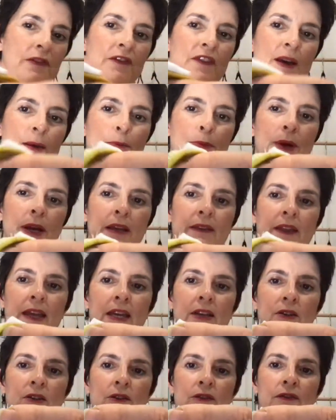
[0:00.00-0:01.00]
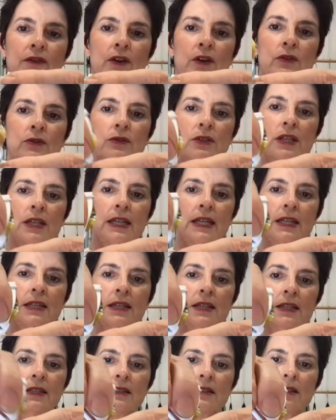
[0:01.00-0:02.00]
fabric there, not a fold,
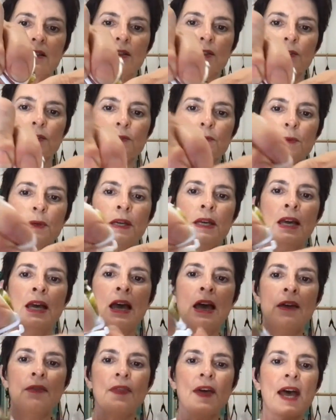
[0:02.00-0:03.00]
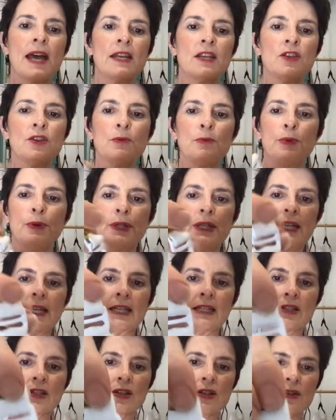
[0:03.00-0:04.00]
Anita, it's a loop that you put it
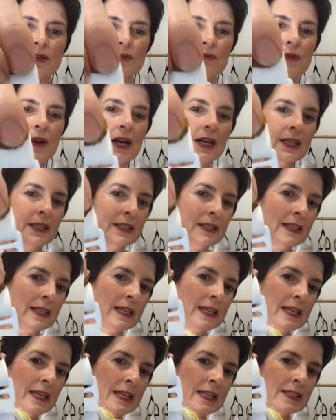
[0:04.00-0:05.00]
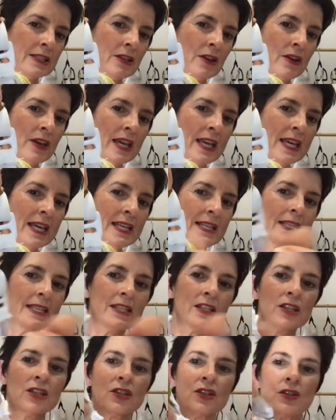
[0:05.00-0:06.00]
into, right? So easy
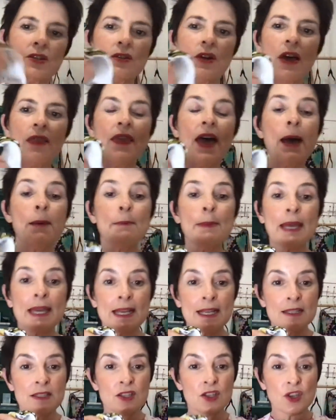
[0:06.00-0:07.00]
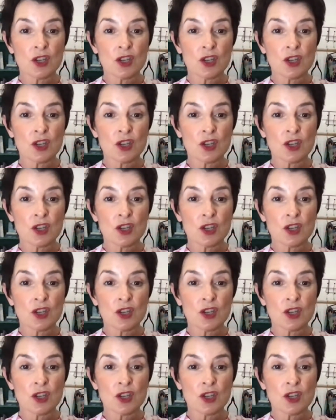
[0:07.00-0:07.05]
to do. And that means